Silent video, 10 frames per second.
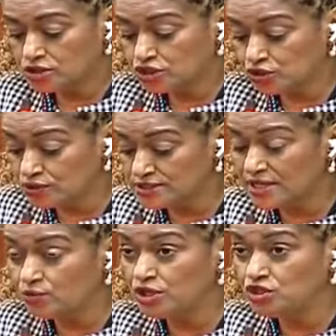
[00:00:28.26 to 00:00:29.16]
shows
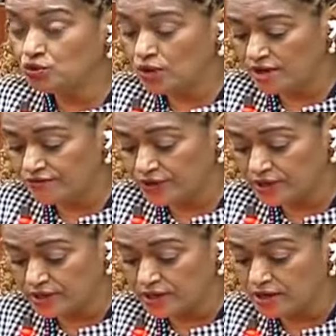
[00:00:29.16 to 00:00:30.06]
that we do have
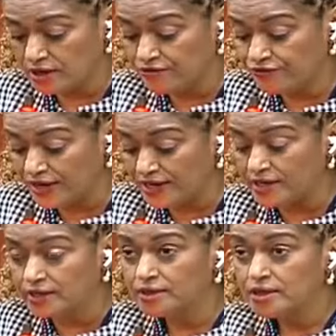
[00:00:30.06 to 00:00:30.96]
a
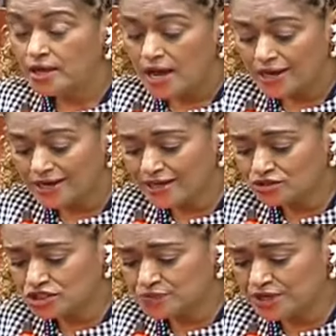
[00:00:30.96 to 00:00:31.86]
failure. I'd like
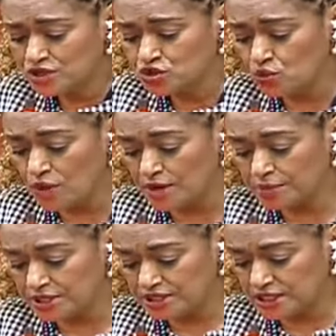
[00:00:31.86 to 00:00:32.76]
to speak to one
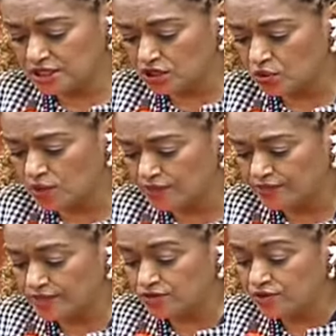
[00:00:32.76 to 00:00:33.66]
particular one
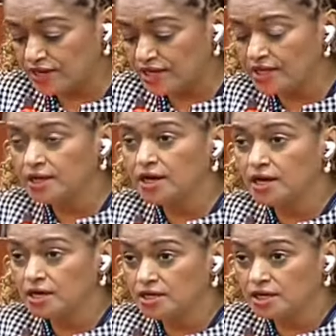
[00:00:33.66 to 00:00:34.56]
that really
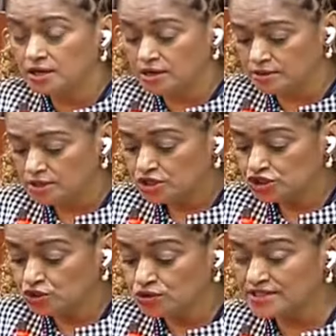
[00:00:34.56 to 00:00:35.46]

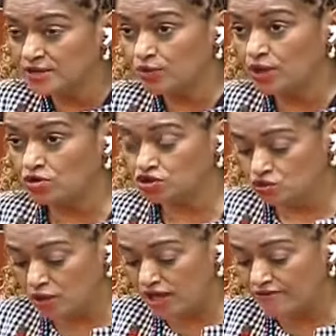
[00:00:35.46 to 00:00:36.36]
shows that we
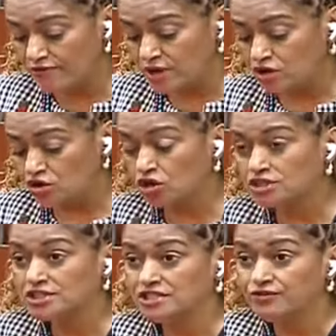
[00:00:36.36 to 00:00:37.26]
also have not
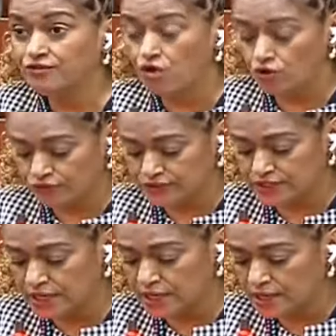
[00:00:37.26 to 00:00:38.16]
devolved
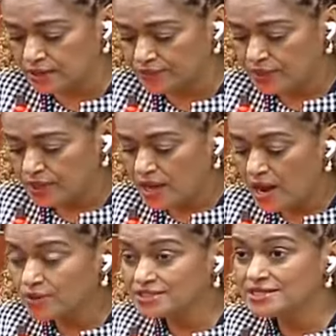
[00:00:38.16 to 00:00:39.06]

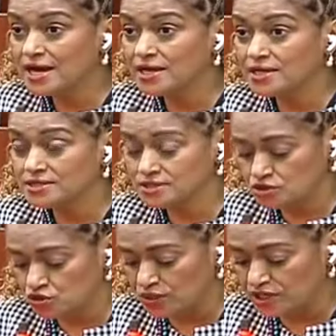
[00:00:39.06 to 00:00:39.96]
our sagas
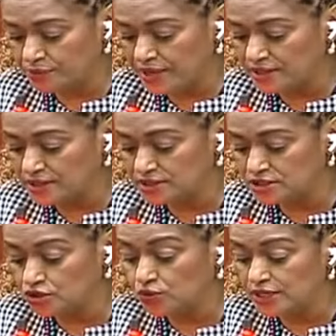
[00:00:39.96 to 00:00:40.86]
to
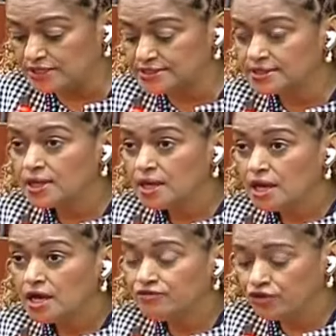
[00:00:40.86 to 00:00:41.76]
independent units.
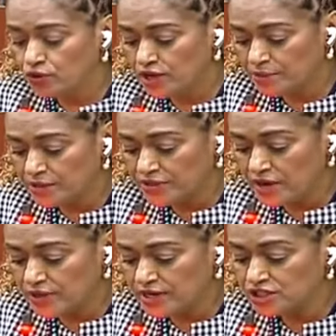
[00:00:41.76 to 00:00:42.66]
If you look at
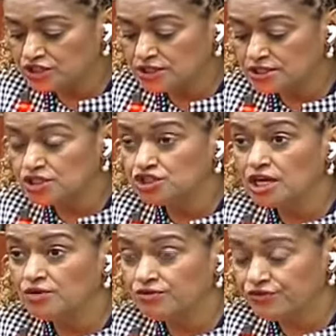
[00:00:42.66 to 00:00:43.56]
Mathare National
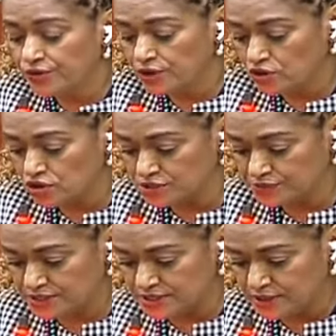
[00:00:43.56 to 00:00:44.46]
Teaching and Referral
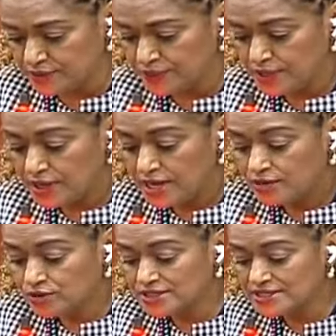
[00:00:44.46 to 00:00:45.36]
Hospital,
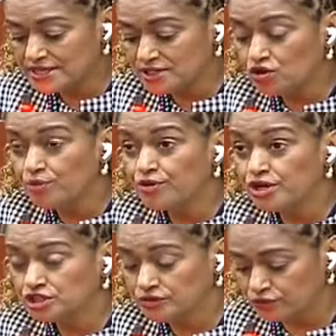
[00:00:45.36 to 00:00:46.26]
it was a state
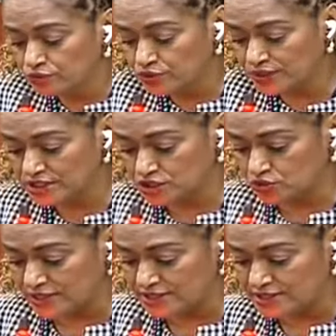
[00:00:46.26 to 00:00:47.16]
corporation from
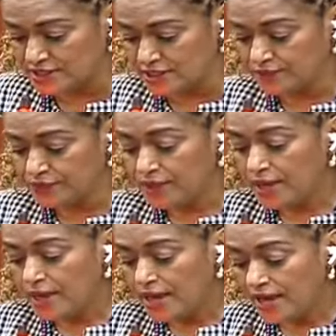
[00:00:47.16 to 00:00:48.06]
2020,
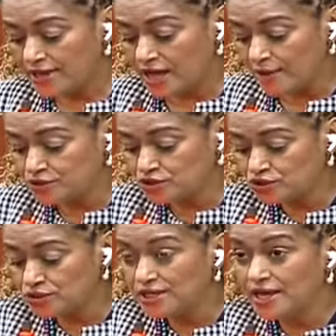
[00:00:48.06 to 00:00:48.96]
and up to
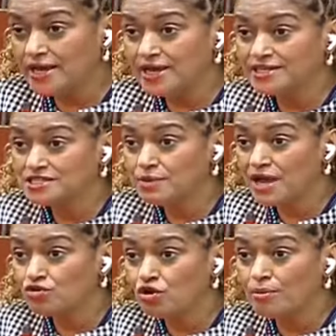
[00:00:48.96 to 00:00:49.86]
today, it is
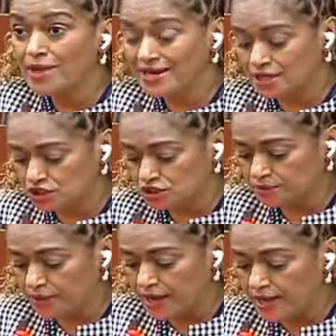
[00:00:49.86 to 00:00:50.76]

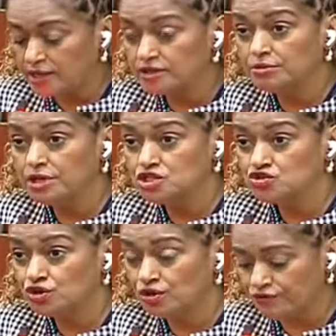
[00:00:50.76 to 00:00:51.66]
micromanaged by the
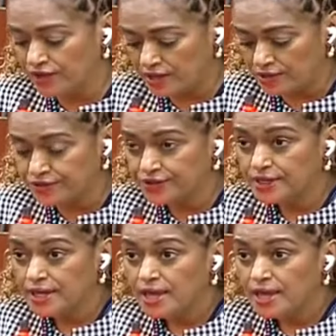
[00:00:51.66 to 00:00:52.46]
Ministry of Health.